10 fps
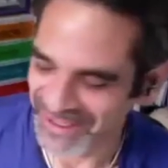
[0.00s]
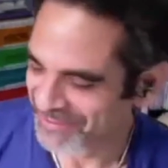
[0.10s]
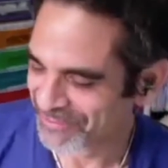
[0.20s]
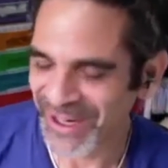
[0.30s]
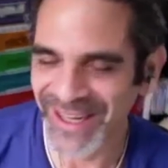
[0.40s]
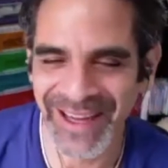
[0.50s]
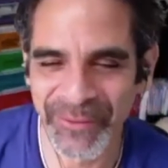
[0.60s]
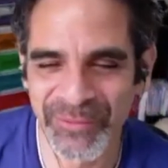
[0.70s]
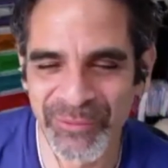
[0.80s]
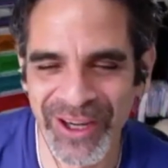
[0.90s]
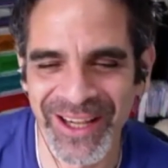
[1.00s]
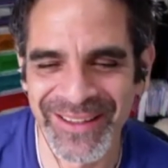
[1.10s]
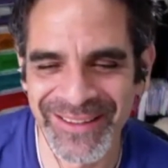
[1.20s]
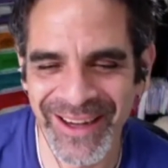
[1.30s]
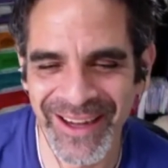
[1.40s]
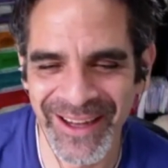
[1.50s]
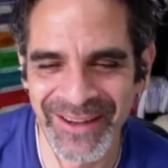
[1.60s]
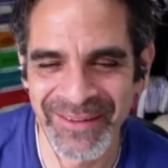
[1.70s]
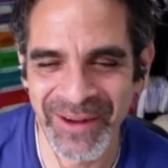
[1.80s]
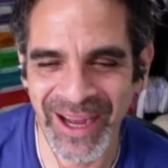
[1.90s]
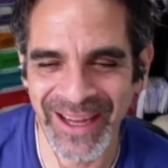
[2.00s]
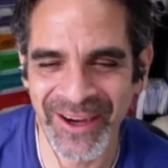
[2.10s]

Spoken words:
Frank, that was brilliant. I can't